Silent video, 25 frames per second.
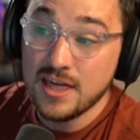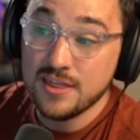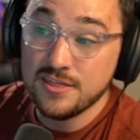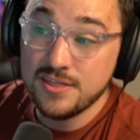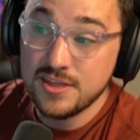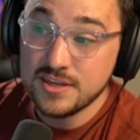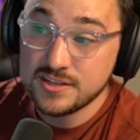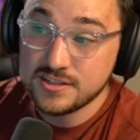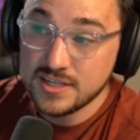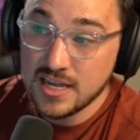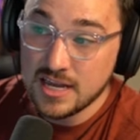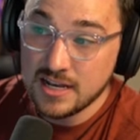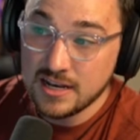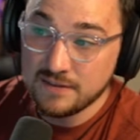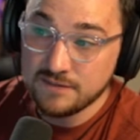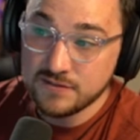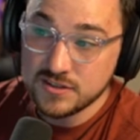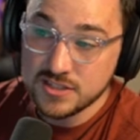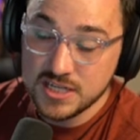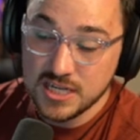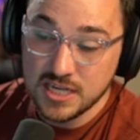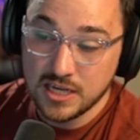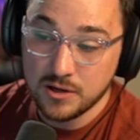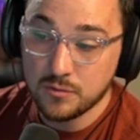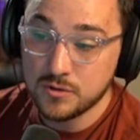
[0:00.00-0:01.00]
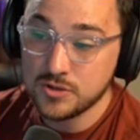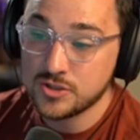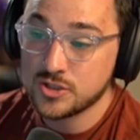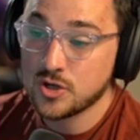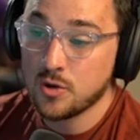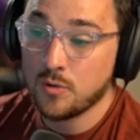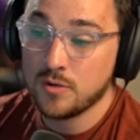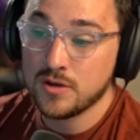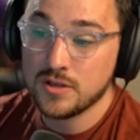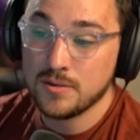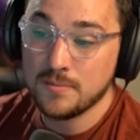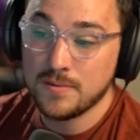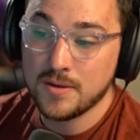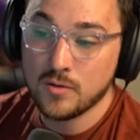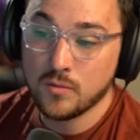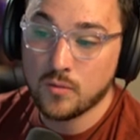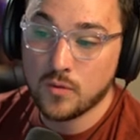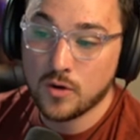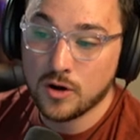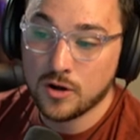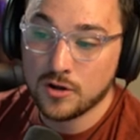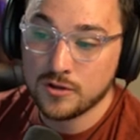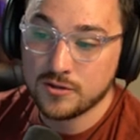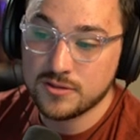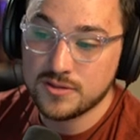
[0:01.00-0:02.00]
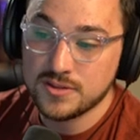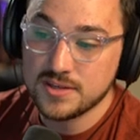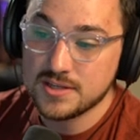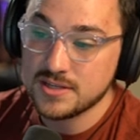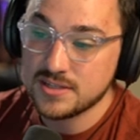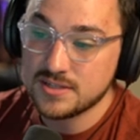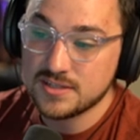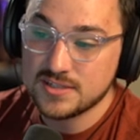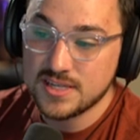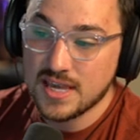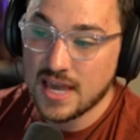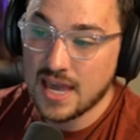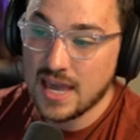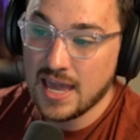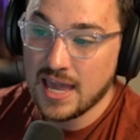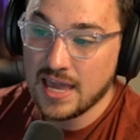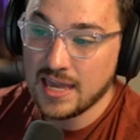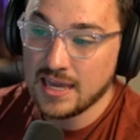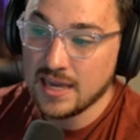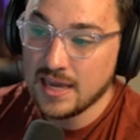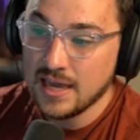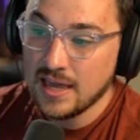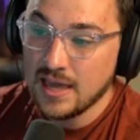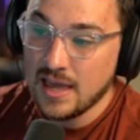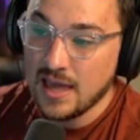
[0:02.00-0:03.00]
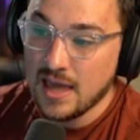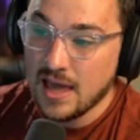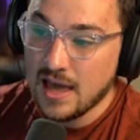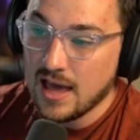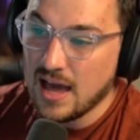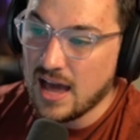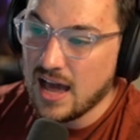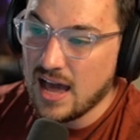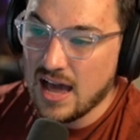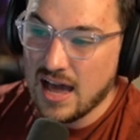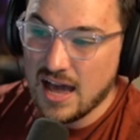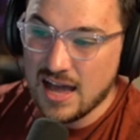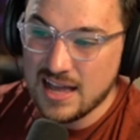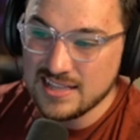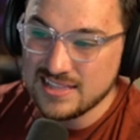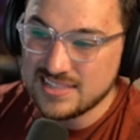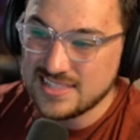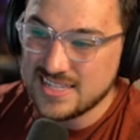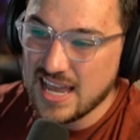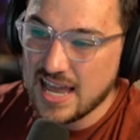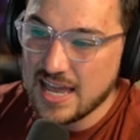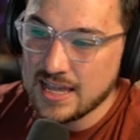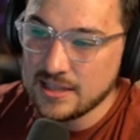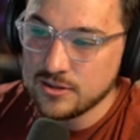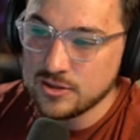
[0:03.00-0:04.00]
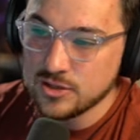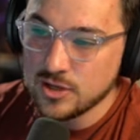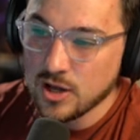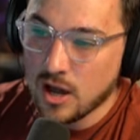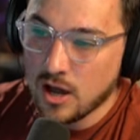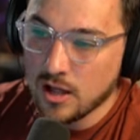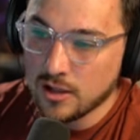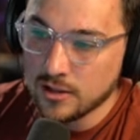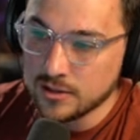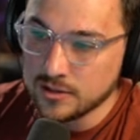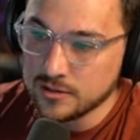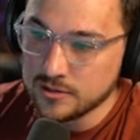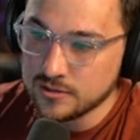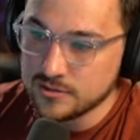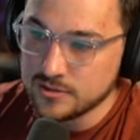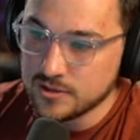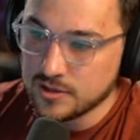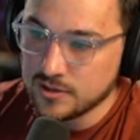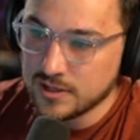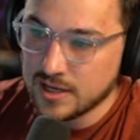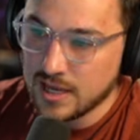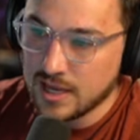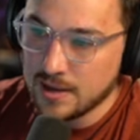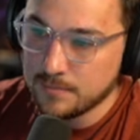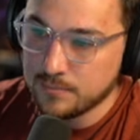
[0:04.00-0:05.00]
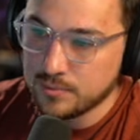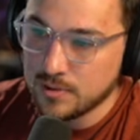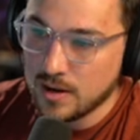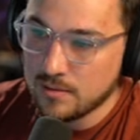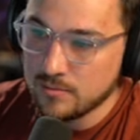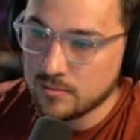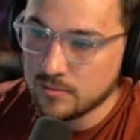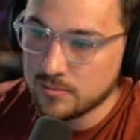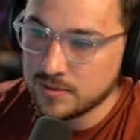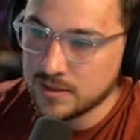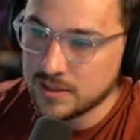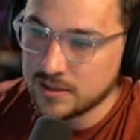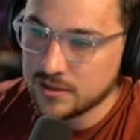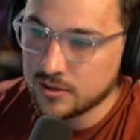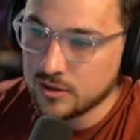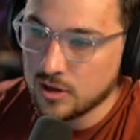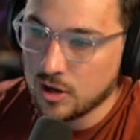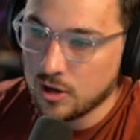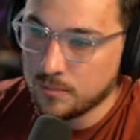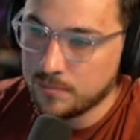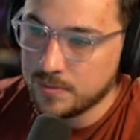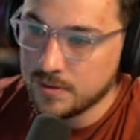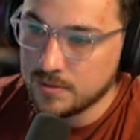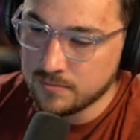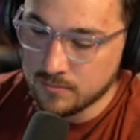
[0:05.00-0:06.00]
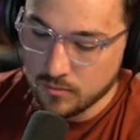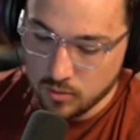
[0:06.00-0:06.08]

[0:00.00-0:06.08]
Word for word: This NFT was going to be worth, say, uh, $10. Okay, probably they're hoping